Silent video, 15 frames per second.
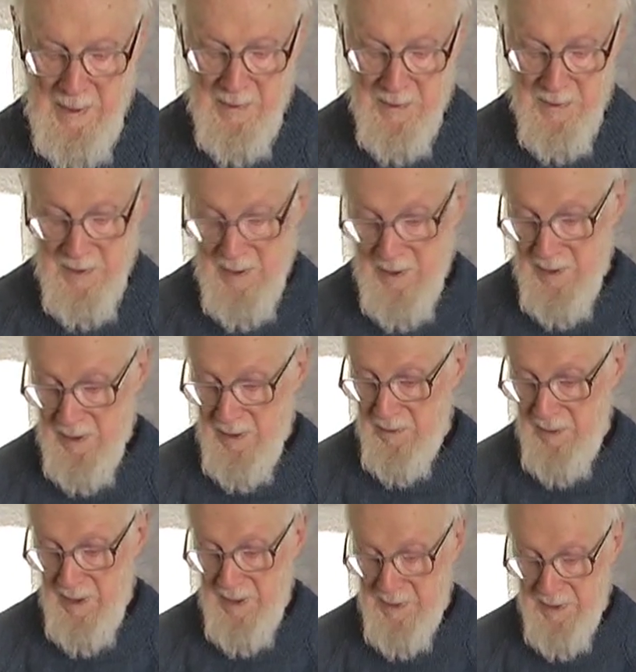because I
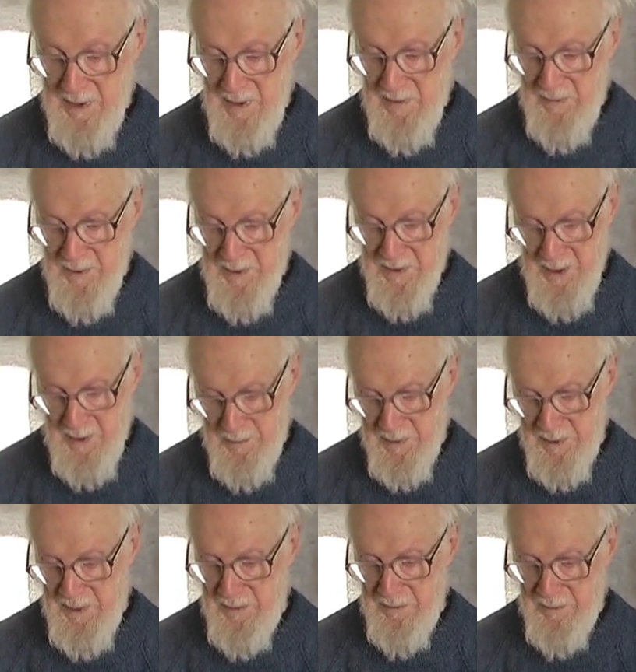had to give this up
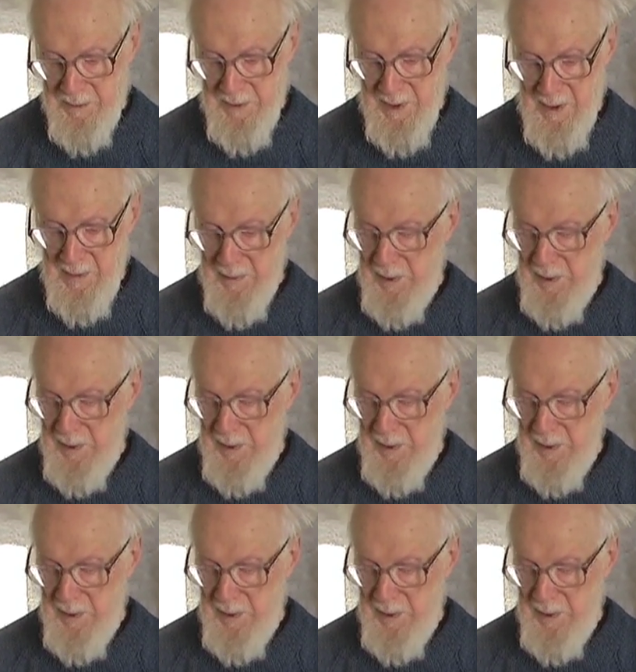some time